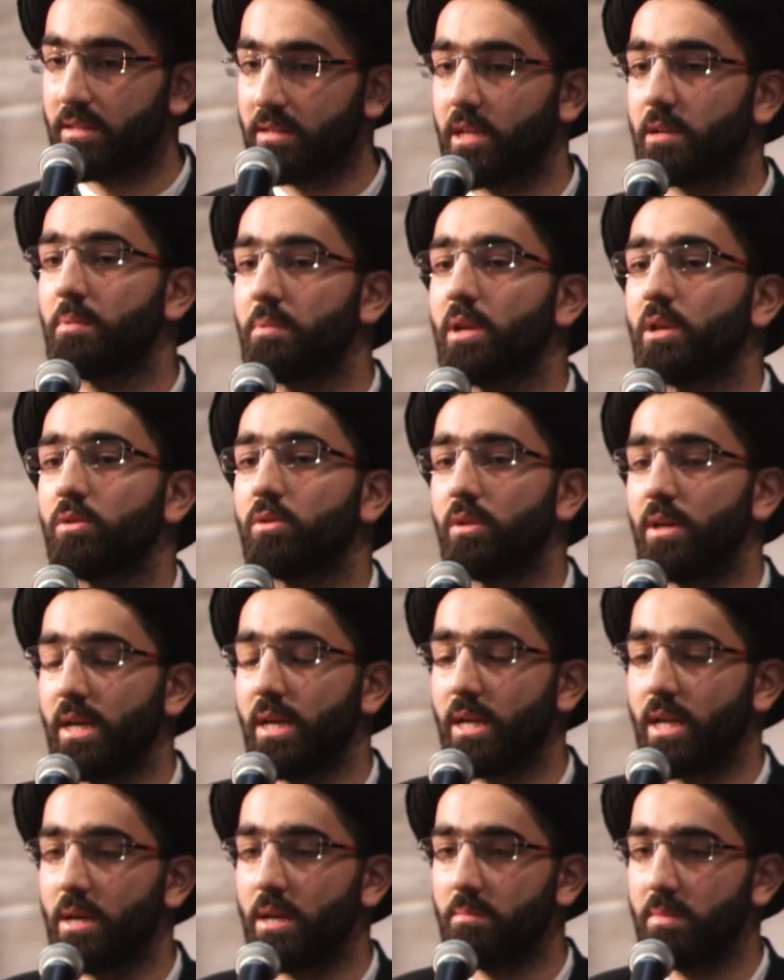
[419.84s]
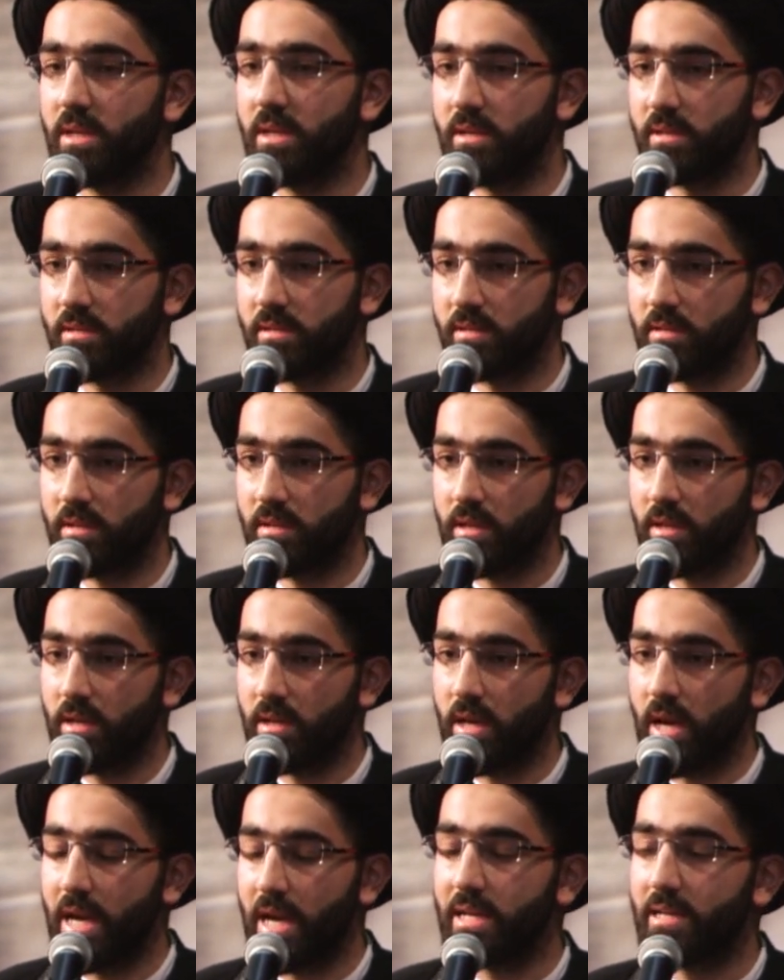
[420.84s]
Takbiratul Ihram is
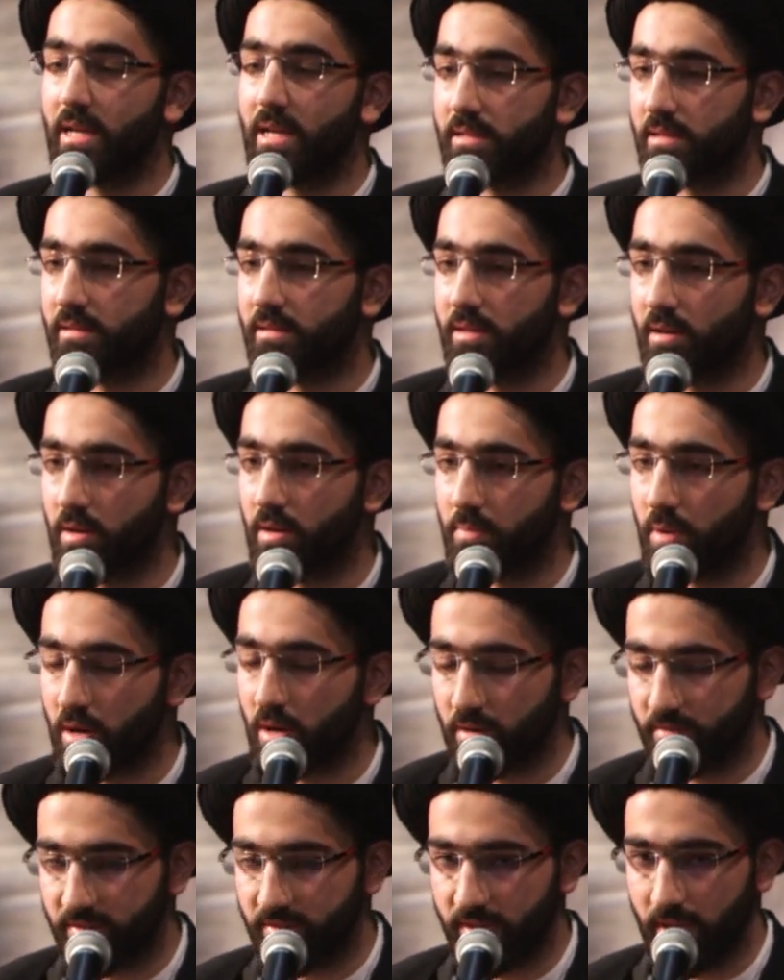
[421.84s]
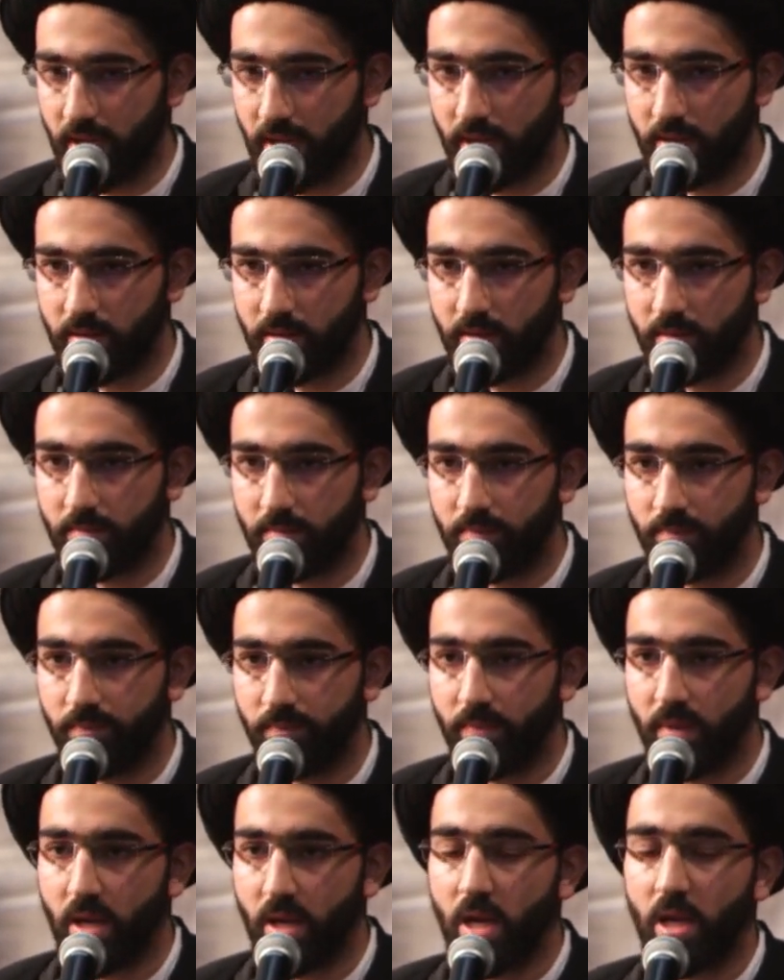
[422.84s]
a necessary part of Salat.
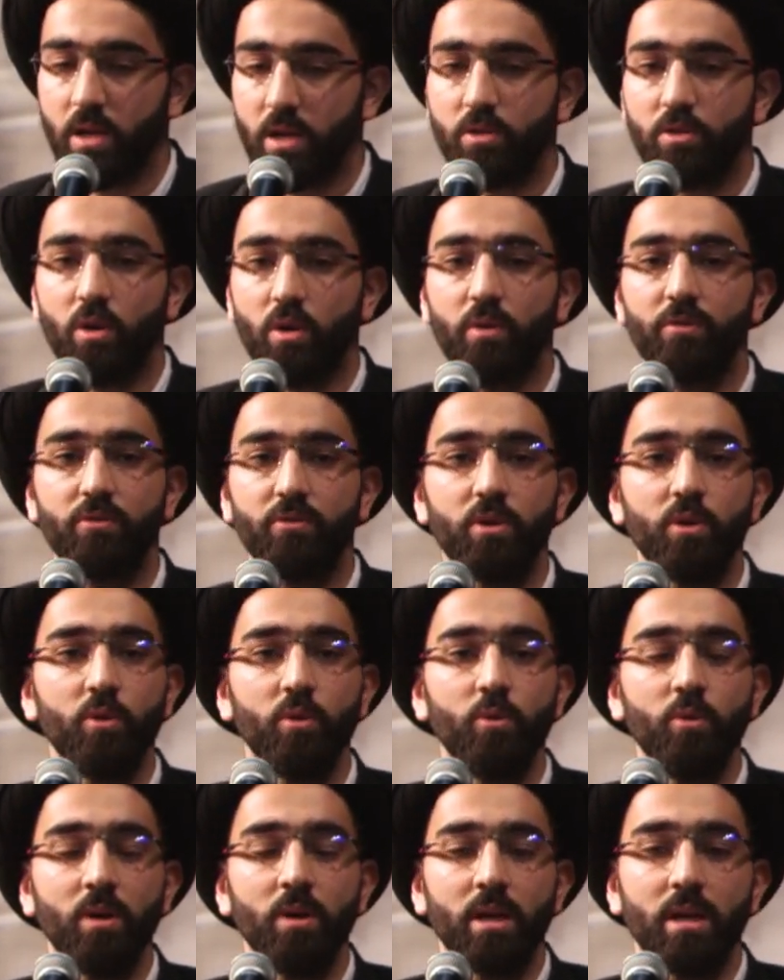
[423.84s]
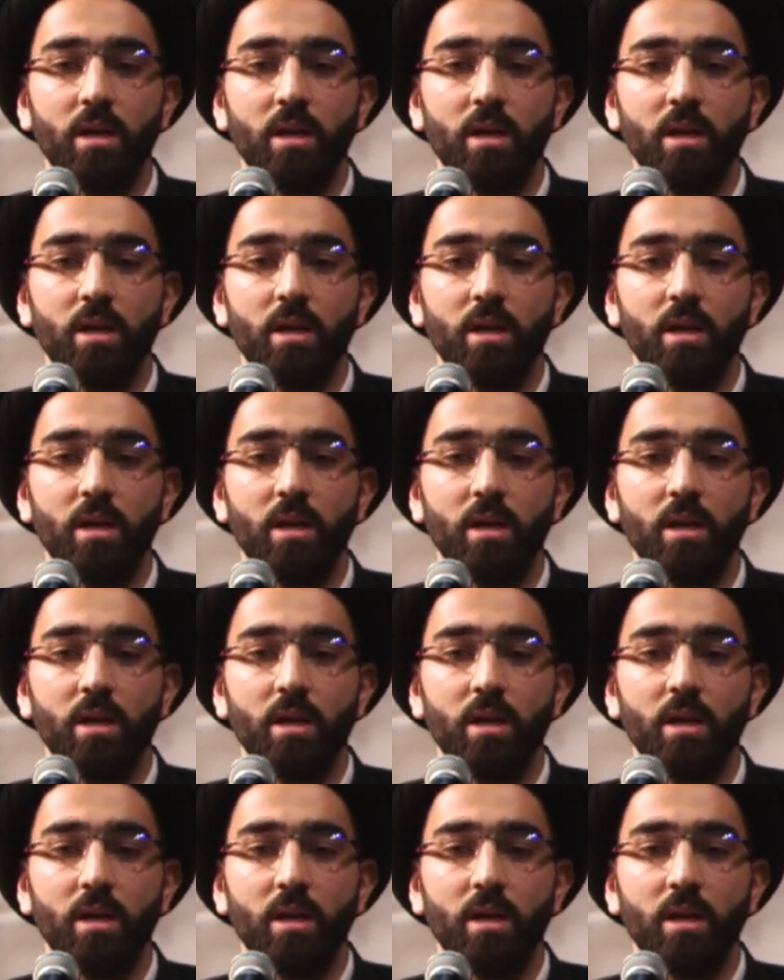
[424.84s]
So if you're